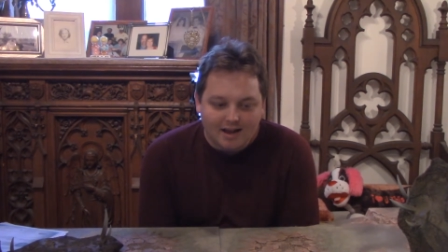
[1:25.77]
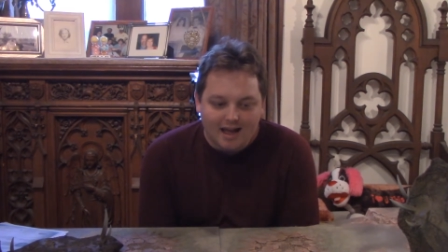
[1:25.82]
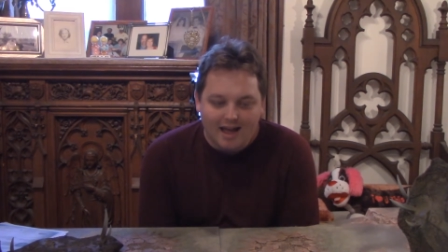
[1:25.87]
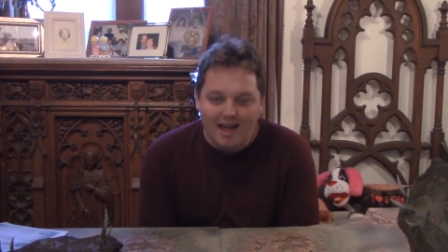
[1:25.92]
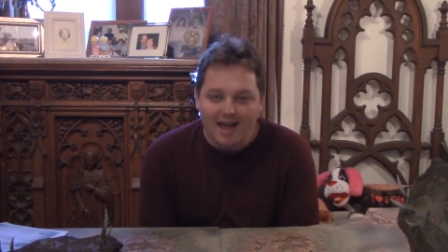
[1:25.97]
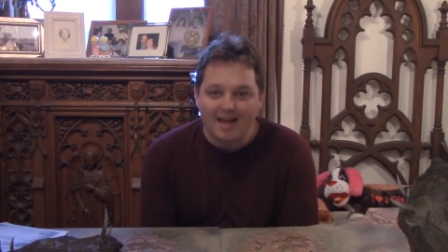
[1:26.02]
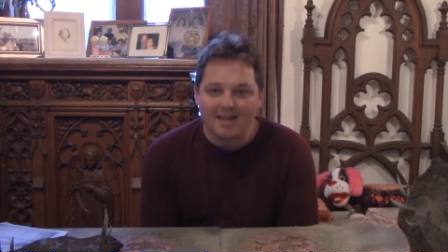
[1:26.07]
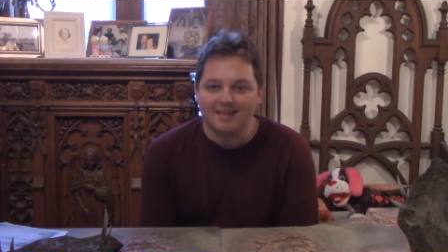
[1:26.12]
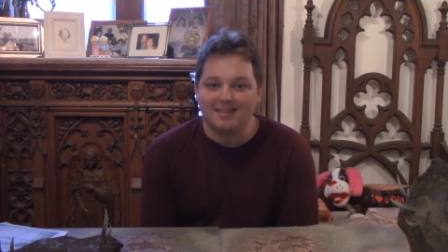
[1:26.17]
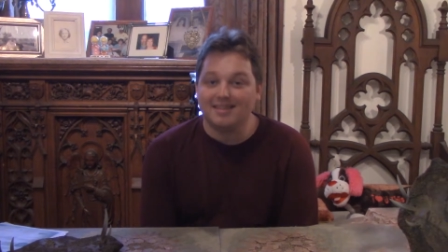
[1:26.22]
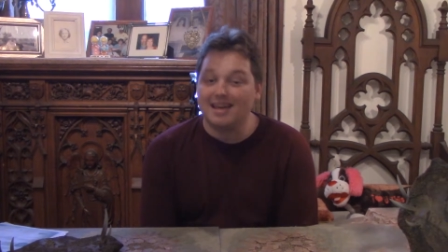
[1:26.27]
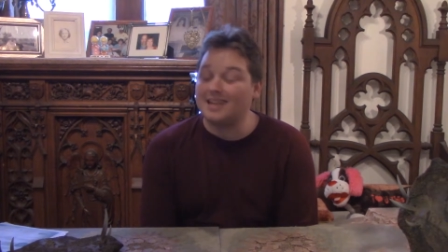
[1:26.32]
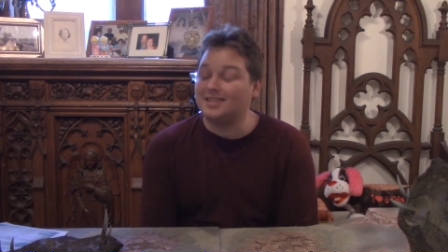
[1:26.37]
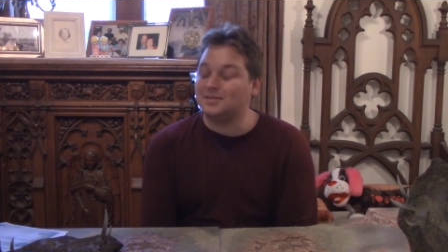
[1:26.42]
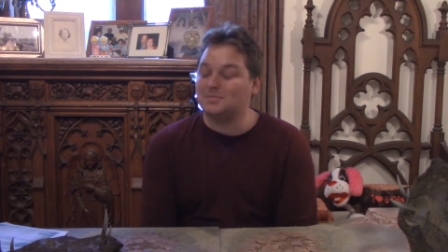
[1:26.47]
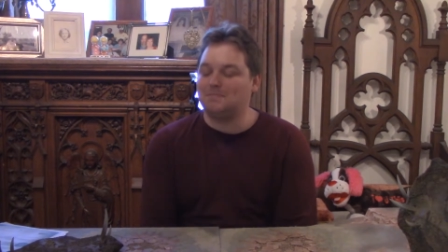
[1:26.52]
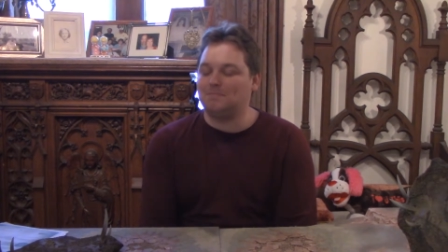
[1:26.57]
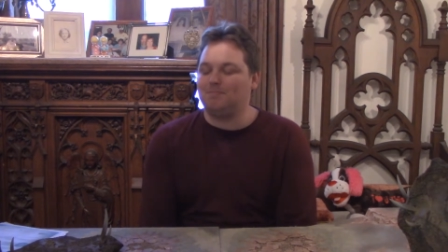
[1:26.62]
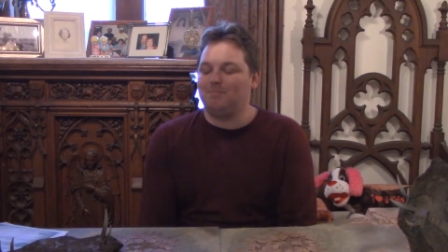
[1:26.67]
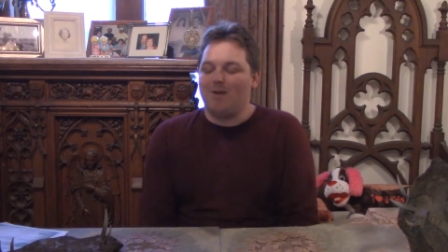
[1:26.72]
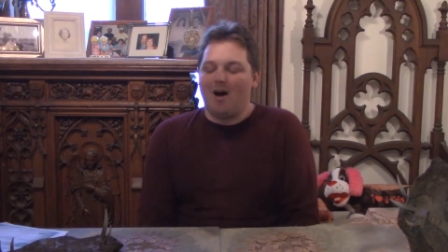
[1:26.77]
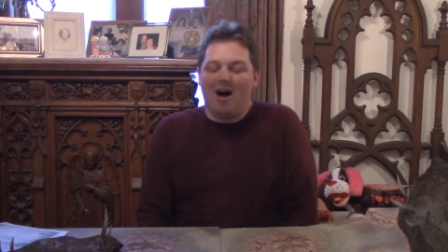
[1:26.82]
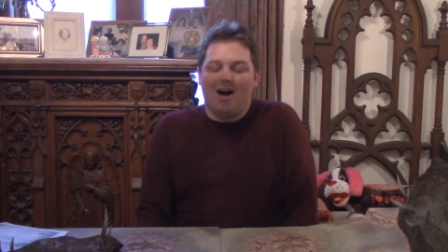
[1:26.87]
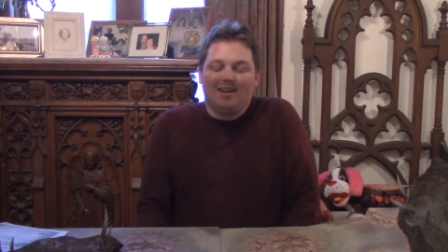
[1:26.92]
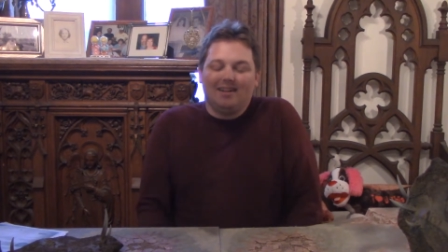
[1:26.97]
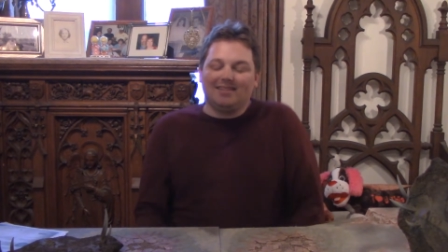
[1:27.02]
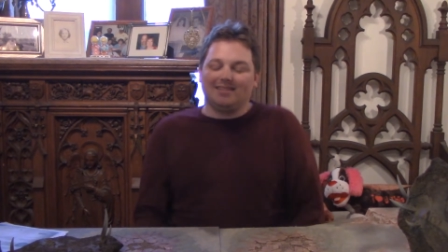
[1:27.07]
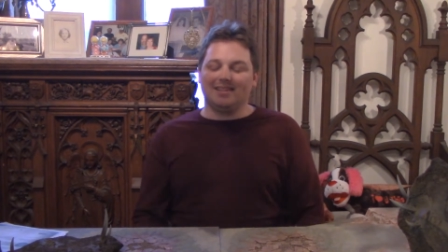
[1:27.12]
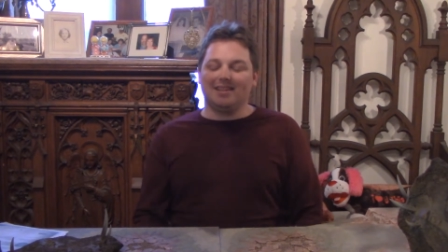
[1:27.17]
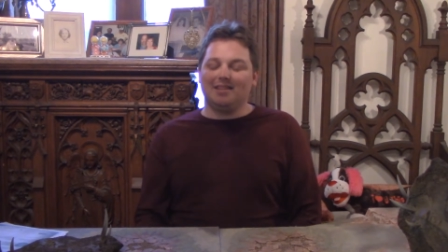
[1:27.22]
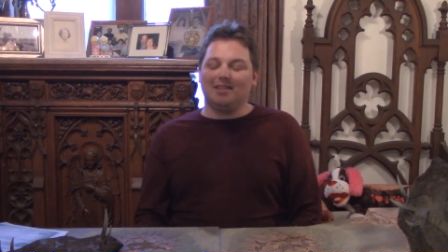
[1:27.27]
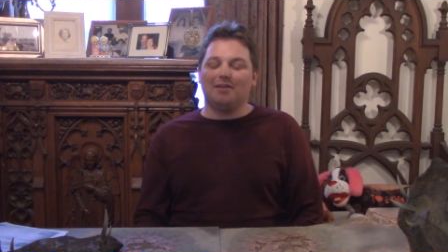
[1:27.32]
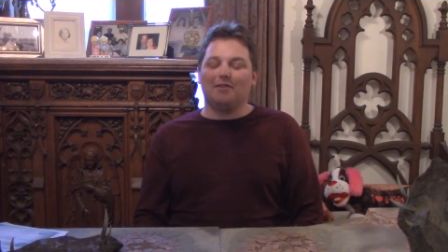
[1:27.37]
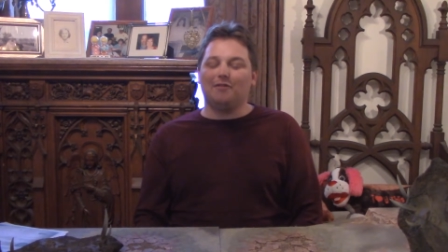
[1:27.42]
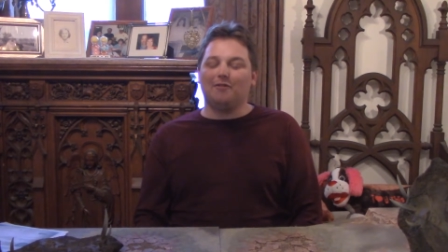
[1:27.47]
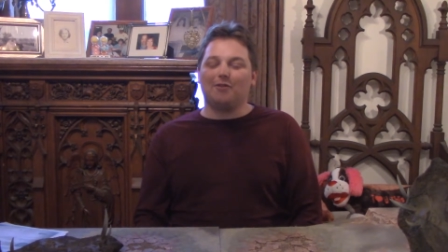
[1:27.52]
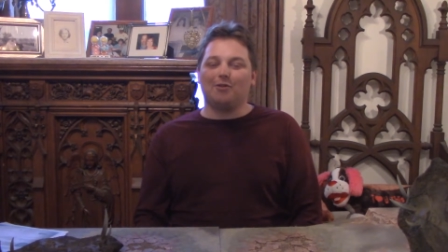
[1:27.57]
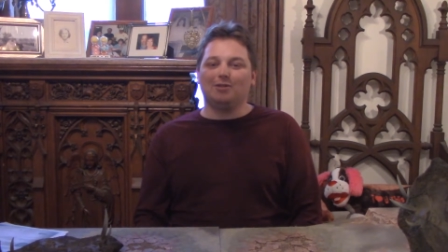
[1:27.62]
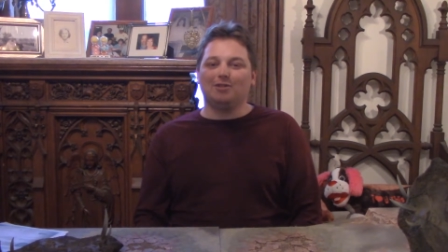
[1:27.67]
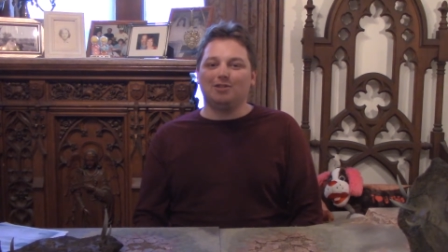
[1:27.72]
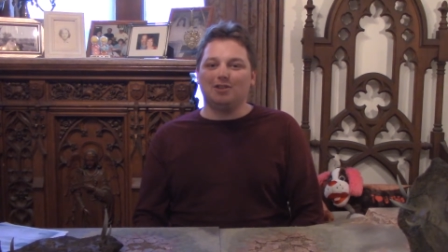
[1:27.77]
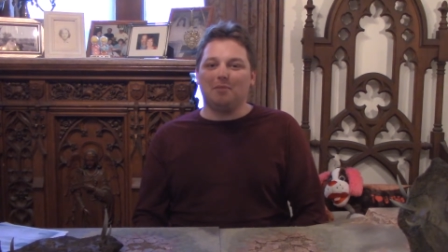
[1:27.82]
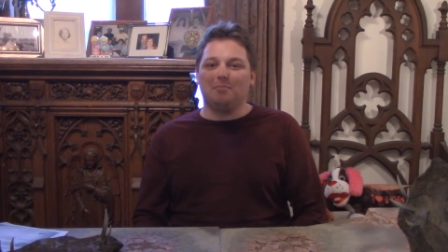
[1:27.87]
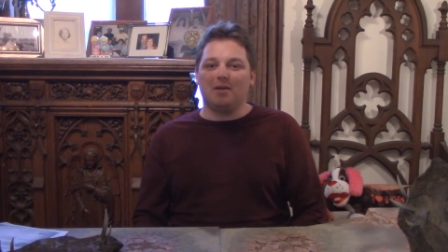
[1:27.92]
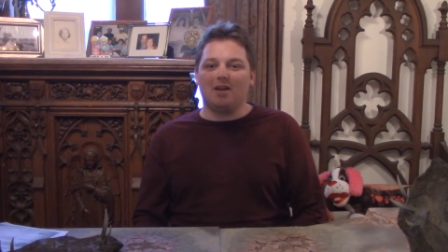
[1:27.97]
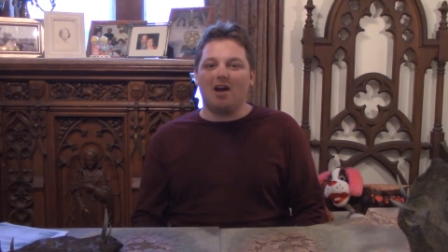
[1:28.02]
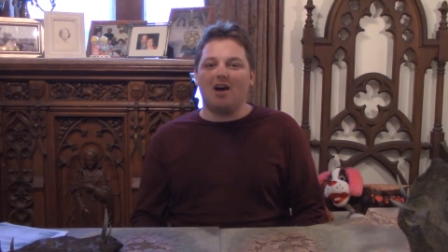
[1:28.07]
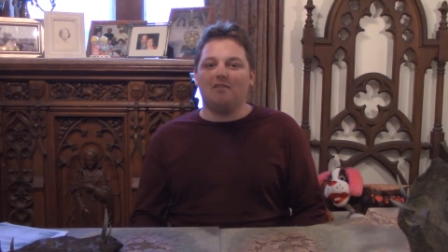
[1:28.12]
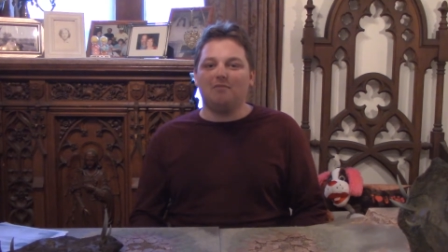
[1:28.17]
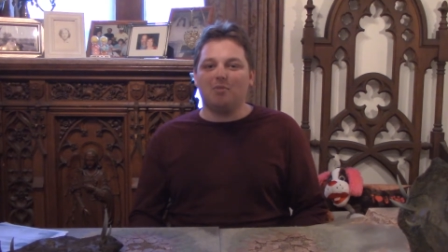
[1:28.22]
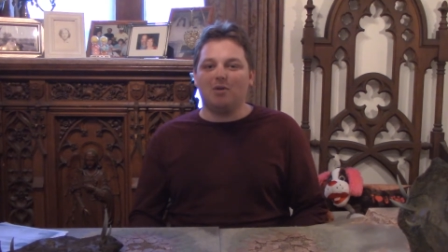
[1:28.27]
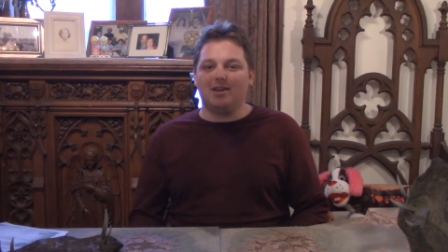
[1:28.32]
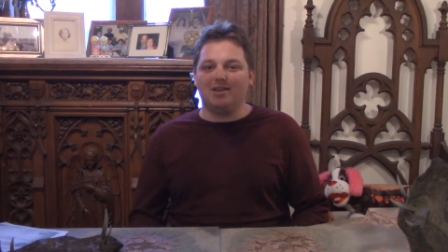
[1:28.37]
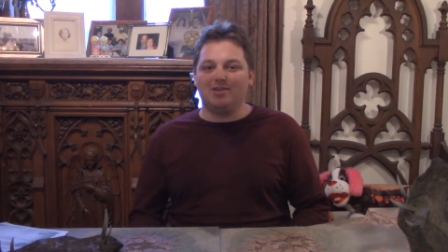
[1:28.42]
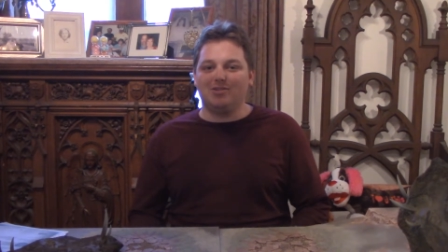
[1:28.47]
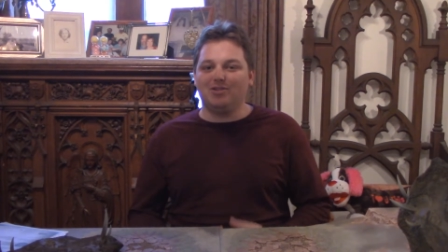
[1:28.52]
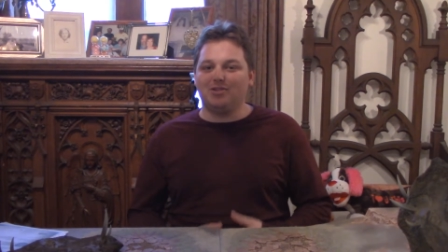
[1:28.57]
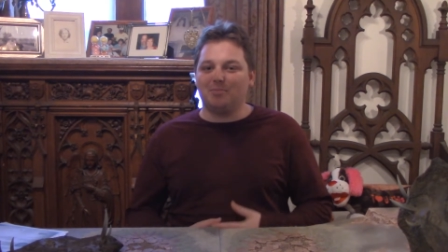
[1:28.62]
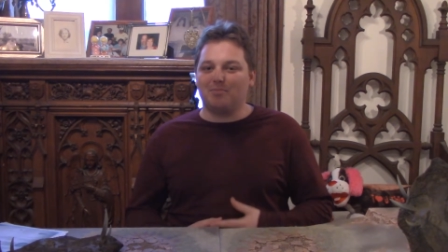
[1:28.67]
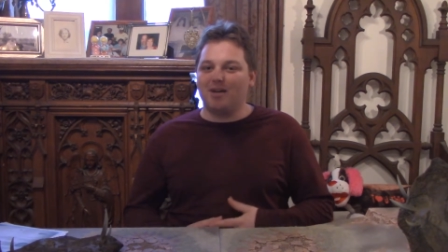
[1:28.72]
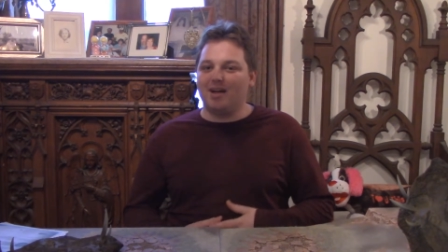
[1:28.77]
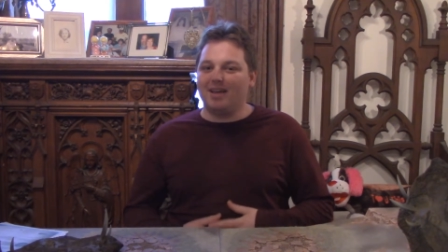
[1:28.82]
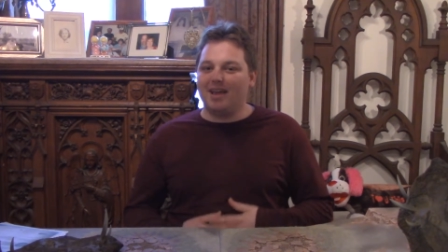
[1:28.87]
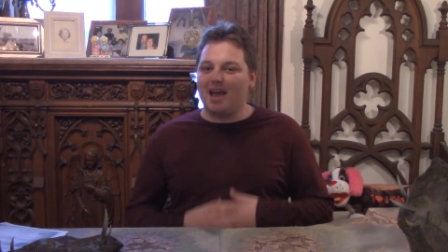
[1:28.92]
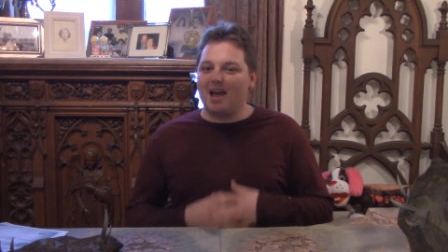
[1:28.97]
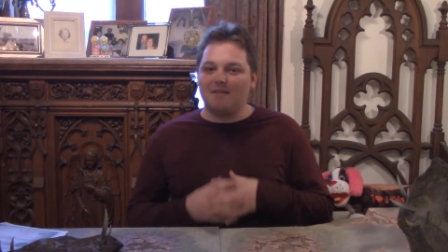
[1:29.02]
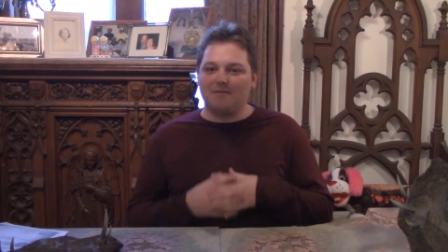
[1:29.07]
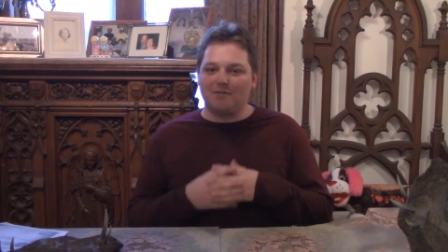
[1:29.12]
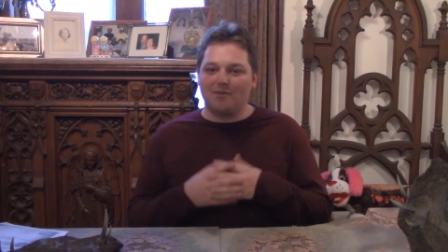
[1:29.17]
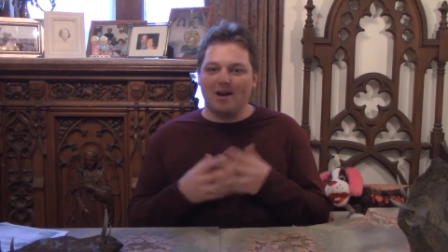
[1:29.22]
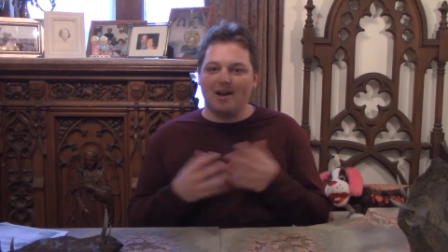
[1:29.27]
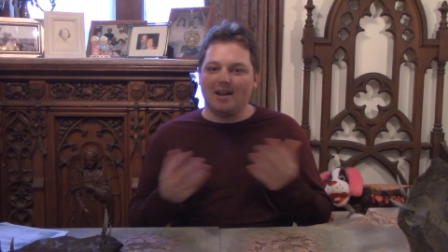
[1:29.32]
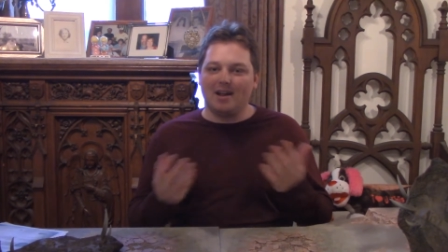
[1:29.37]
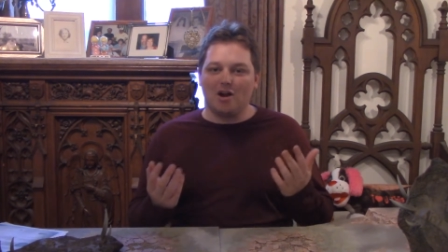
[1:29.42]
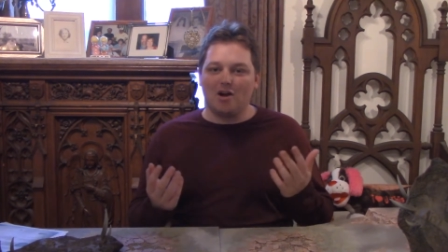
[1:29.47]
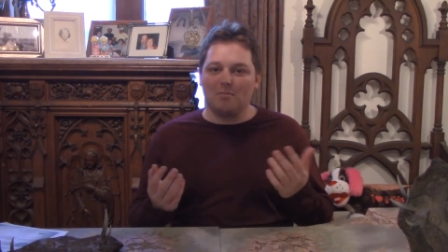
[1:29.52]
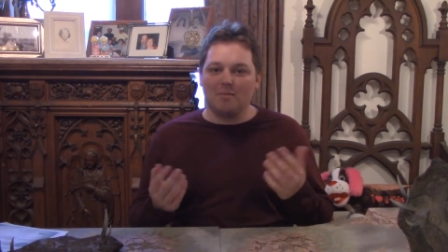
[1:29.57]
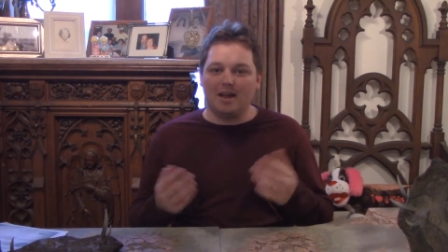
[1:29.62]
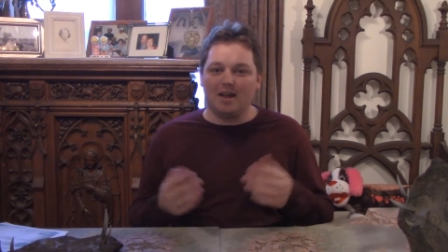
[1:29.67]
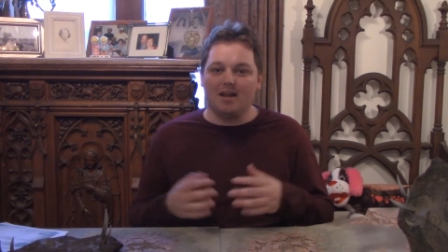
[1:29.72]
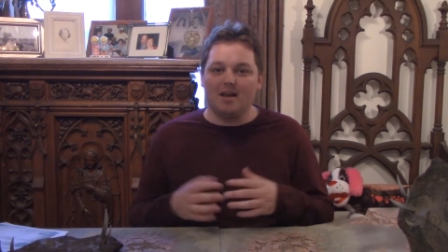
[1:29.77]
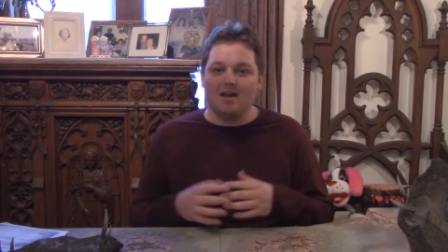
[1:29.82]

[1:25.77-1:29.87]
and that's honestly the first jumping off point you should probably have for any army.